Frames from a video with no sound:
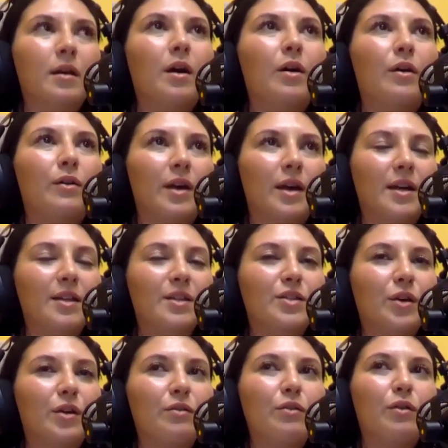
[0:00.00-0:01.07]
Okay,
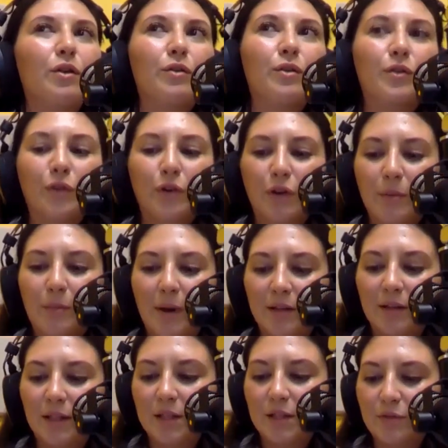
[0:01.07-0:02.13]
so I don't know if you've heard
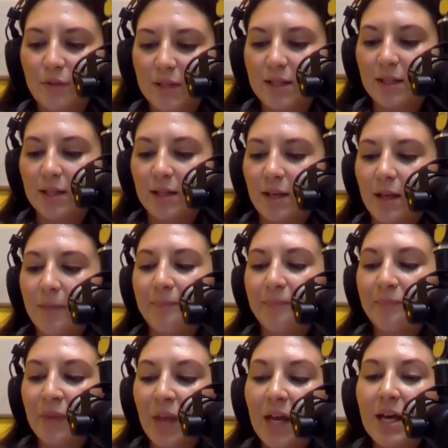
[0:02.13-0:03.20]
about this recently,
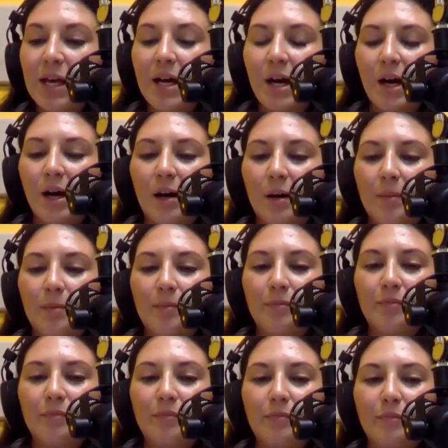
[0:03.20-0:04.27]

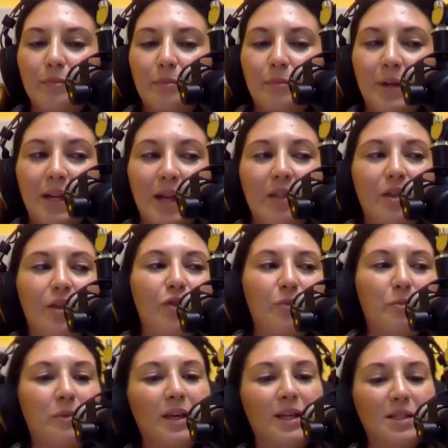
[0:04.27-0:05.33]
but now that
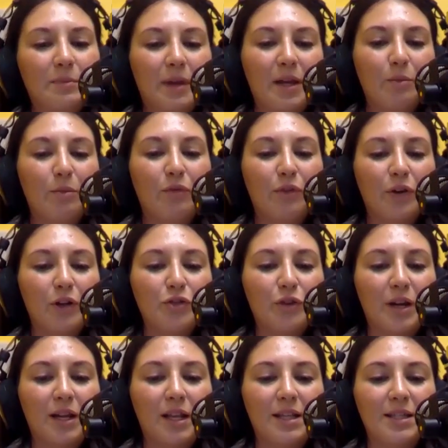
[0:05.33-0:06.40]
you've explained what fair
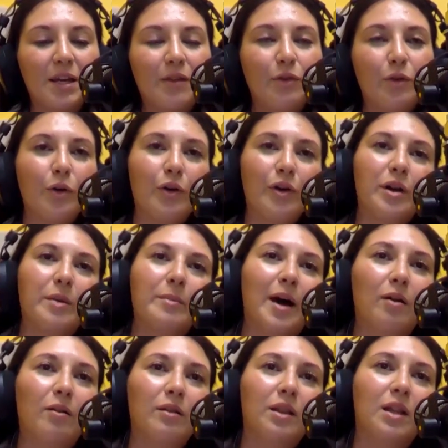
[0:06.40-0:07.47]
trade is, have you heard
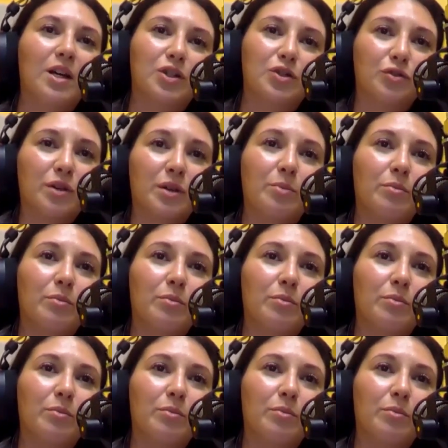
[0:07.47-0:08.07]
about luxury,